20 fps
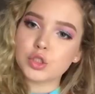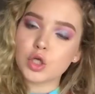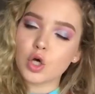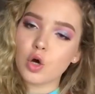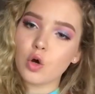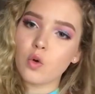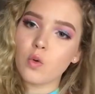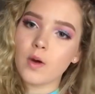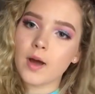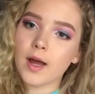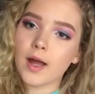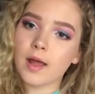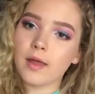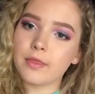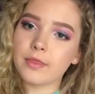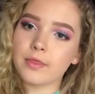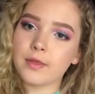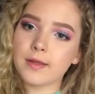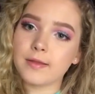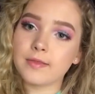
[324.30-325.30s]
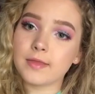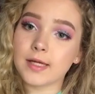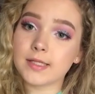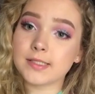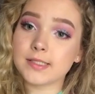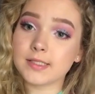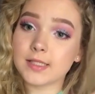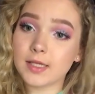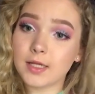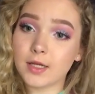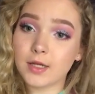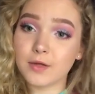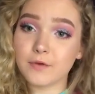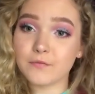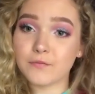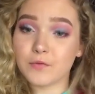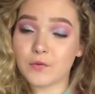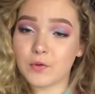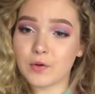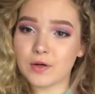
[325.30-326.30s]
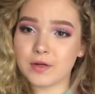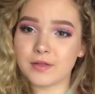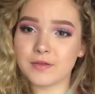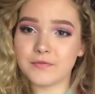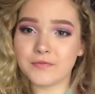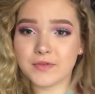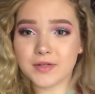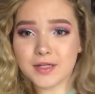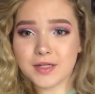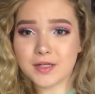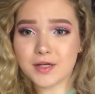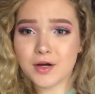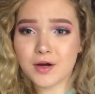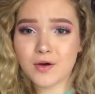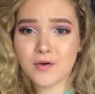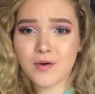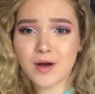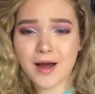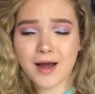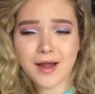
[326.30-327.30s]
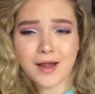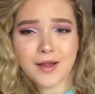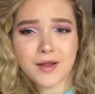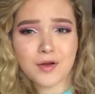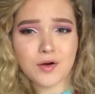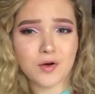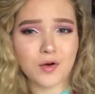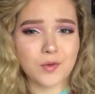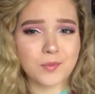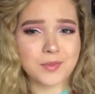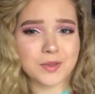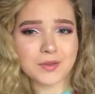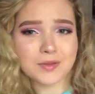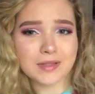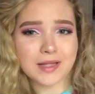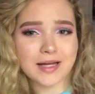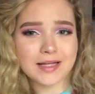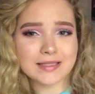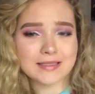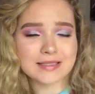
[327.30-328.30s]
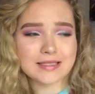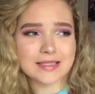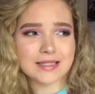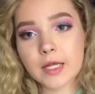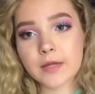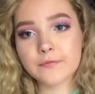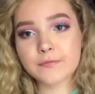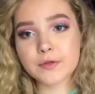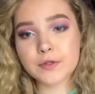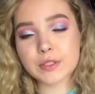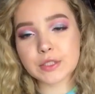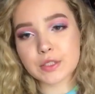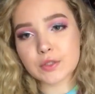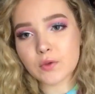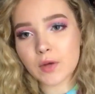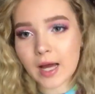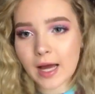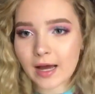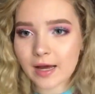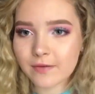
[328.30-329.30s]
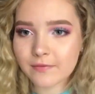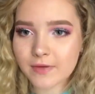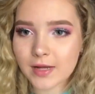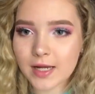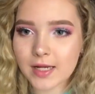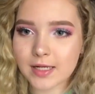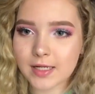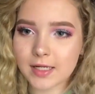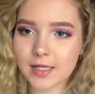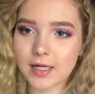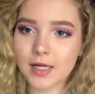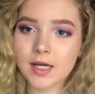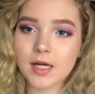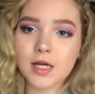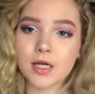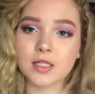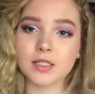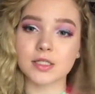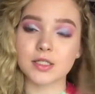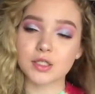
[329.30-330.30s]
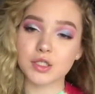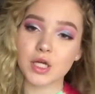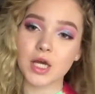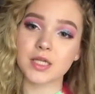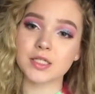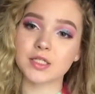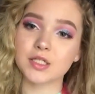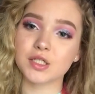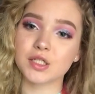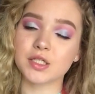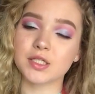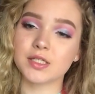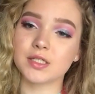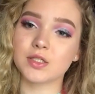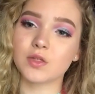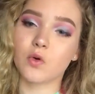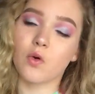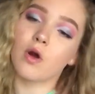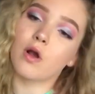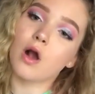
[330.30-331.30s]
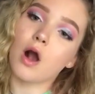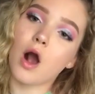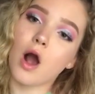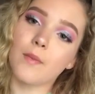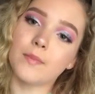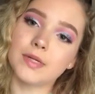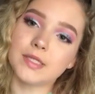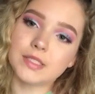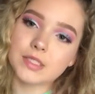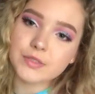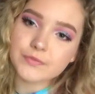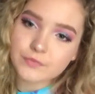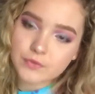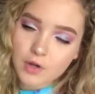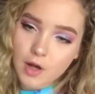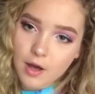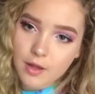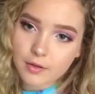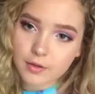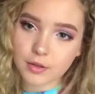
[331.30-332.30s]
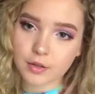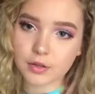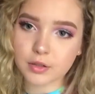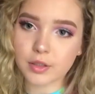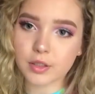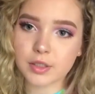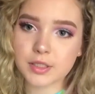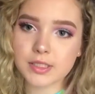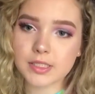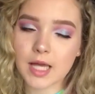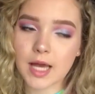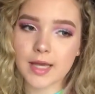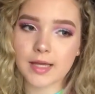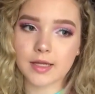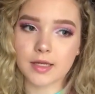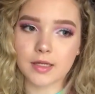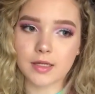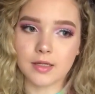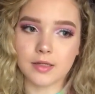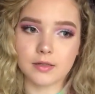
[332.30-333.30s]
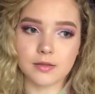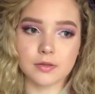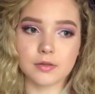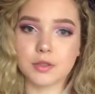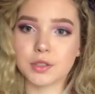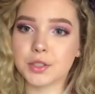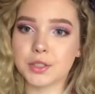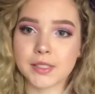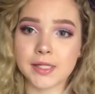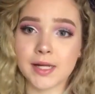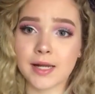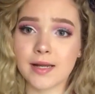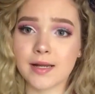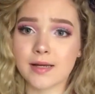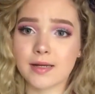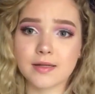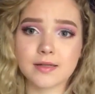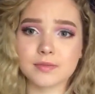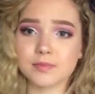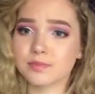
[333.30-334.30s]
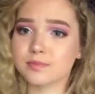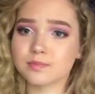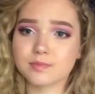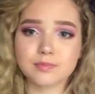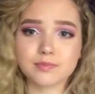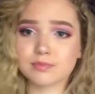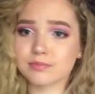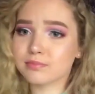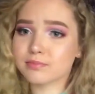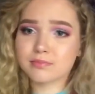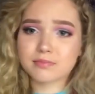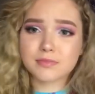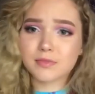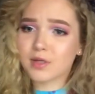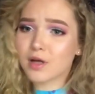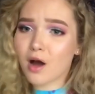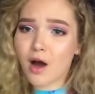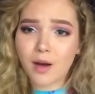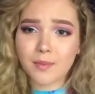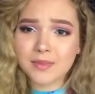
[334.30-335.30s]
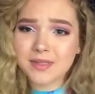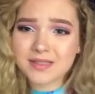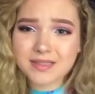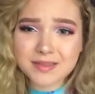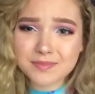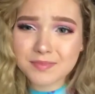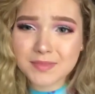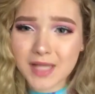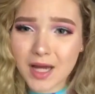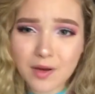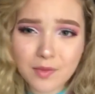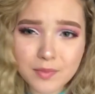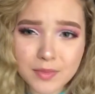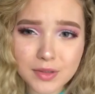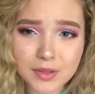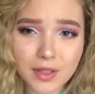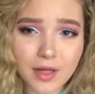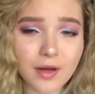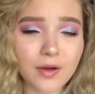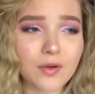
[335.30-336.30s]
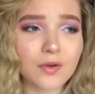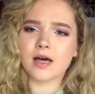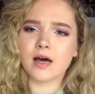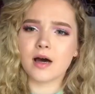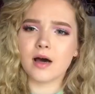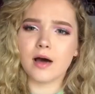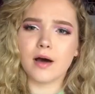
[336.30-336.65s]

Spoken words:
So I think that's it for the video. I hope you liked it. If you do have any suggestions or comments for other looks I can create, comment them down below.